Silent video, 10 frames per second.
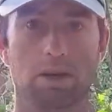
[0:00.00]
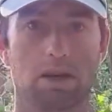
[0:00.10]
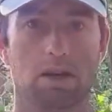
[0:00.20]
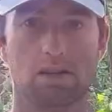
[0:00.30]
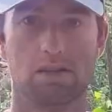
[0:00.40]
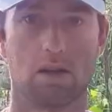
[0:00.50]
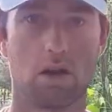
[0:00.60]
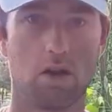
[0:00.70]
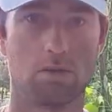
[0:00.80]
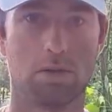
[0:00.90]
because the
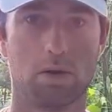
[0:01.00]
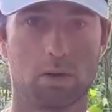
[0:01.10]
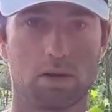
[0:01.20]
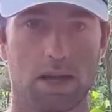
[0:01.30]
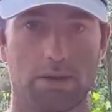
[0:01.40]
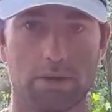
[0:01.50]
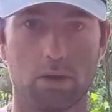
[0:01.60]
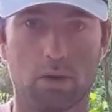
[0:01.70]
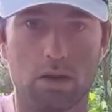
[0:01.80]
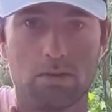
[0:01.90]
collarbone or
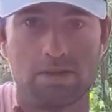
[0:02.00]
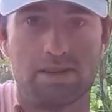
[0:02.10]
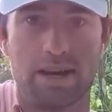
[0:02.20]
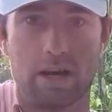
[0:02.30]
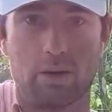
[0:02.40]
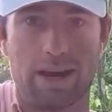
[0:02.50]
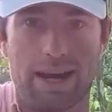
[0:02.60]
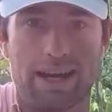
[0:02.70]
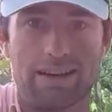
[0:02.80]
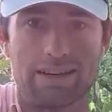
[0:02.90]
clavicle comes down
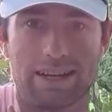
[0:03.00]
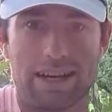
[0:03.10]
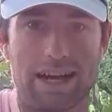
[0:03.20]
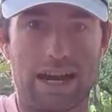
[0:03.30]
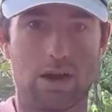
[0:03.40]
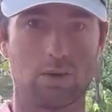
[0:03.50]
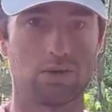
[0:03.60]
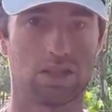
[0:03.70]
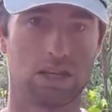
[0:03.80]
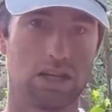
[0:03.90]
and
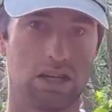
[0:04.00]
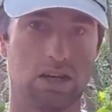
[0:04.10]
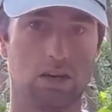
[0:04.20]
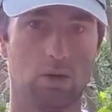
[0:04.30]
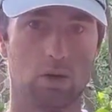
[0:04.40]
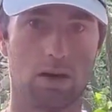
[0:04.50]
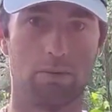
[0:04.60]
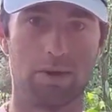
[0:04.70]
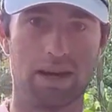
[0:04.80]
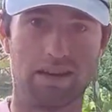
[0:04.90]
out, or
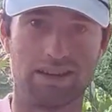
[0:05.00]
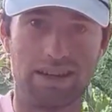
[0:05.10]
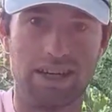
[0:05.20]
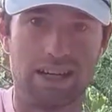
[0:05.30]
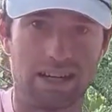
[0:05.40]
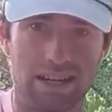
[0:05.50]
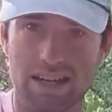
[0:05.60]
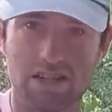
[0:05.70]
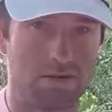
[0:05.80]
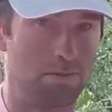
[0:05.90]
up and in.
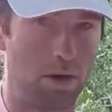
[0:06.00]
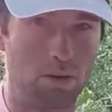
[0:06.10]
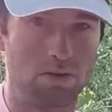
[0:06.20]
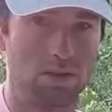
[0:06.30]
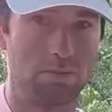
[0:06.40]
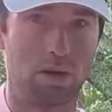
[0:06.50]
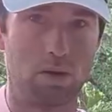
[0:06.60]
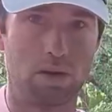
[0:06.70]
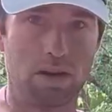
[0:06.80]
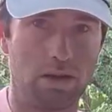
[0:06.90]
It's just bone to
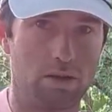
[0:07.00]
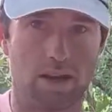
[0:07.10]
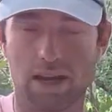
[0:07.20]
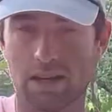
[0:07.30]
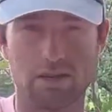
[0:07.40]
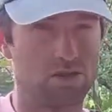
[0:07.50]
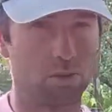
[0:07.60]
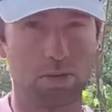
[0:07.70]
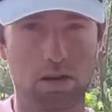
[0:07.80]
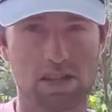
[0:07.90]
bone on either end. There's
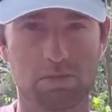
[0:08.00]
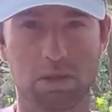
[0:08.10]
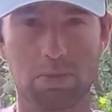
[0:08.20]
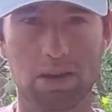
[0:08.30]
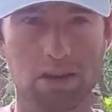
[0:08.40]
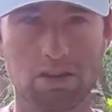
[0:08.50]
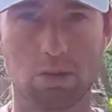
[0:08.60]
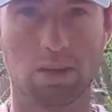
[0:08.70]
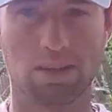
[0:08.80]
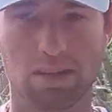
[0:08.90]
no possible opinion
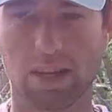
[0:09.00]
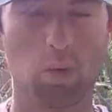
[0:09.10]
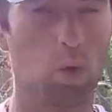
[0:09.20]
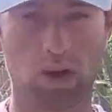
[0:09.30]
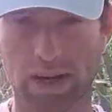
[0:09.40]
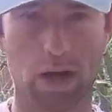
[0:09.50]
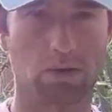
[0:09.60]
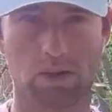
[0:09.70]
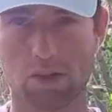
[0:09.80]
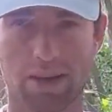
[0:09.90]
to it, like work
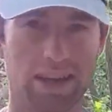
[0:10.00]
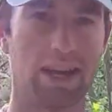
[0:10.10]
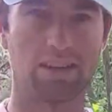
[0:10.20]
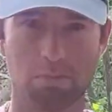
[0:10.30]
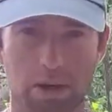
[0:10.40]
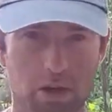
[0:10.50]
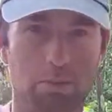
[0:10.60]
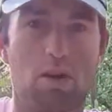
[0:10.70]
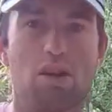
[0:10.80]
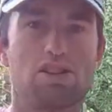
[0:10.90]
out to try to get better
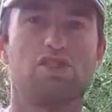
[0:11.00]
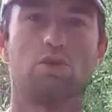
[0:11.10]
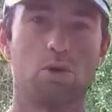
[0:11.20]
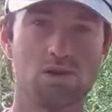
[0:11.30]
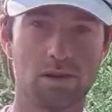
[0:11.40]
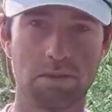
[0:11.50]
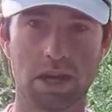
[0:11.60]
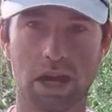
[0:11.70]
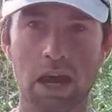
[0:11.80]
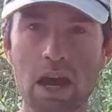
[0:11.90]
posture or
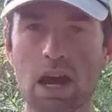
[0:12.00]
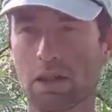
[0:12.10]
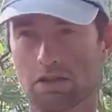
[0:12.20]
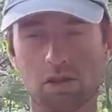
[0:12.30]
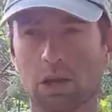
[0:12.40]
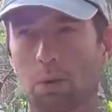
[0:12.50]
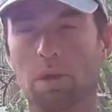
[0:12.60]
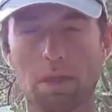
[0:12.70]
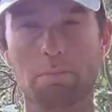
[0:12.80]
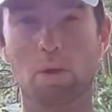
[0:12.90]
something. There's only
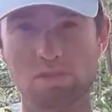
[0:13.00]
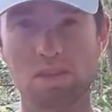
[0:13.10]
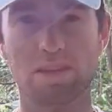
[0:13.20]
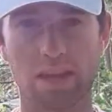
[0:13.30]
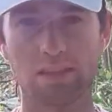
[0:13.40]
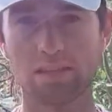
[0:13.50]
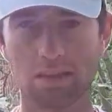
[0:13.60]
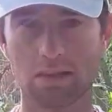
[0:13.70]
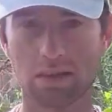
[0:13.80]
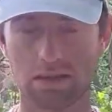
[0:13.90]
one way that bones connect
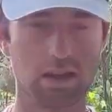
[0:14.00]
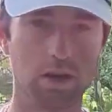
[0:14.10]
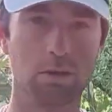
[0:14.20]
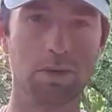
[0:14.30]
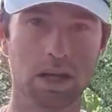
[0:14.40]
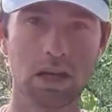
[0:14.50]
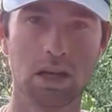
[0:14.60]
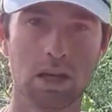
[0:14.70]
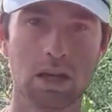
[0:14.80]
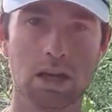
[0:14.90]
in the human being,
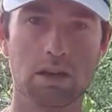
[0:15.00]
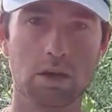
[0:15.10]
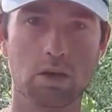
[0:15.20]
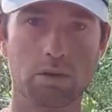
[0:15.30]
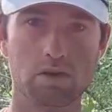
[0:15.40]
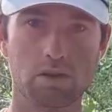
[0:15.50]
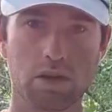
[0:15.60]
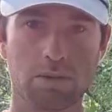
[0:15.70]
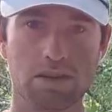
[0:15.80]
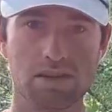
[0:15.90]
in the universal
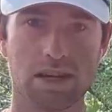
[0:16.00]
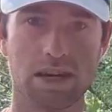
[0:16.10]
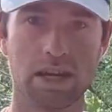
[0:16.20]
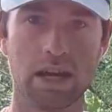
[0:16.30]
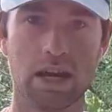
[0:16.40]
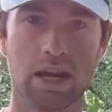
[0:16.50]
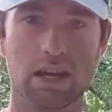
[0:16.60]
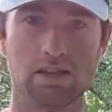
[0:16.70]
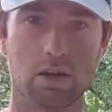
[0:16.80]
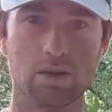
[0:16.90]
human design.
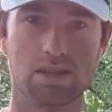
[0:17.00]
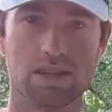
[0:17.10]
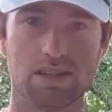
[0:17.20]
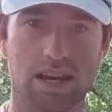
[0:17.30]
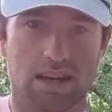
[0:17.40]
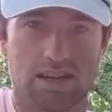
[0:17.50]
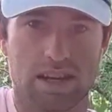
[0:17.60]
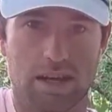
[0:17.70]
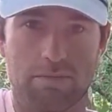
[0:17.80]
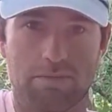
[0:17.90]
It's always the exact
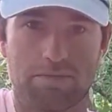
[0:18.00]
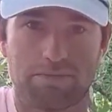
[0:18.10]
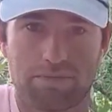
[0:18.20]
same.